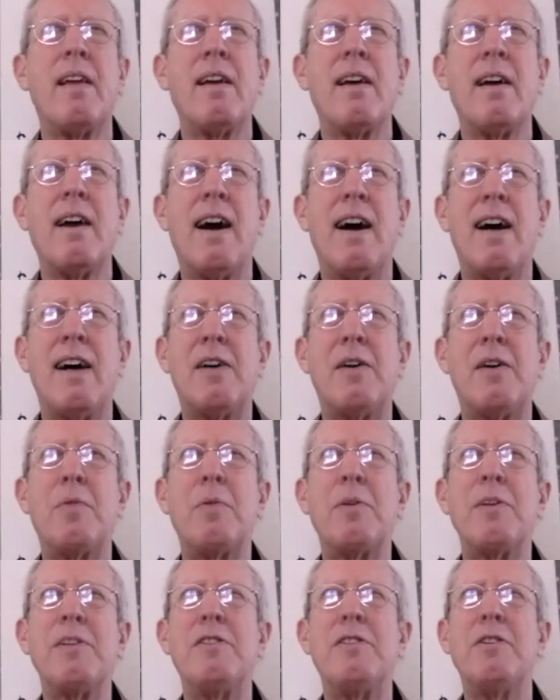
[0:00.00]
how are
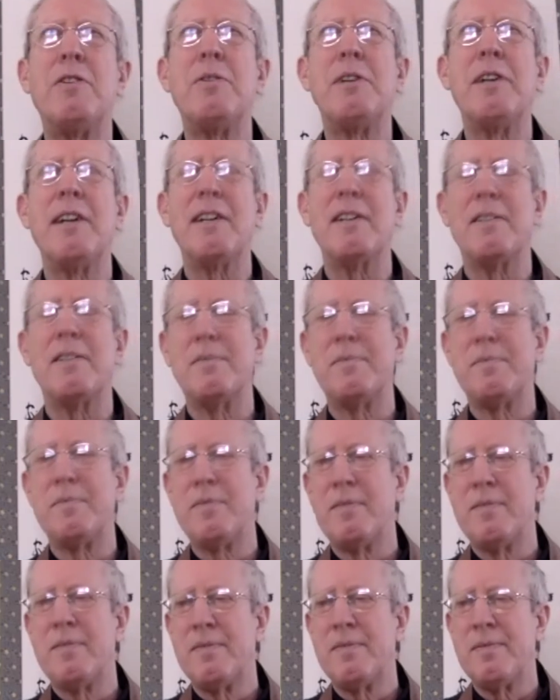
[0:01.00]
we doing?
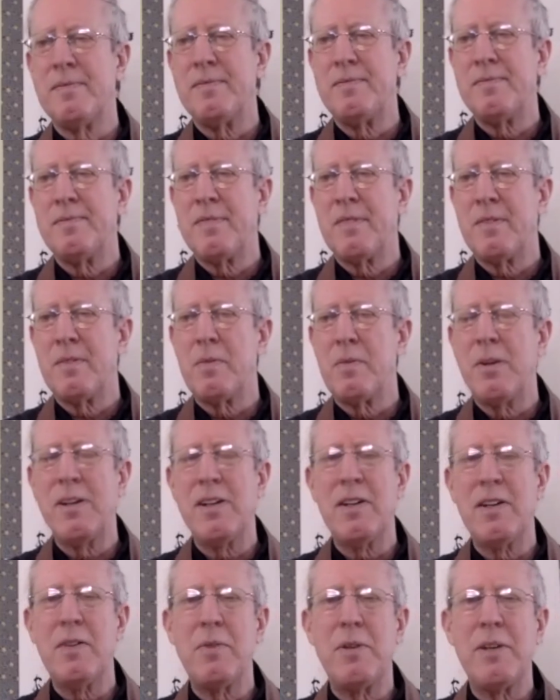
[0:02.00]
Where
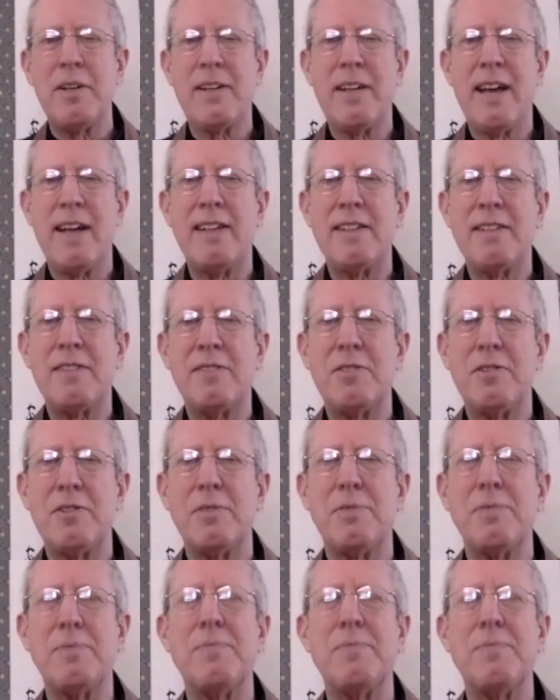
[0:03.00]
are we getting to?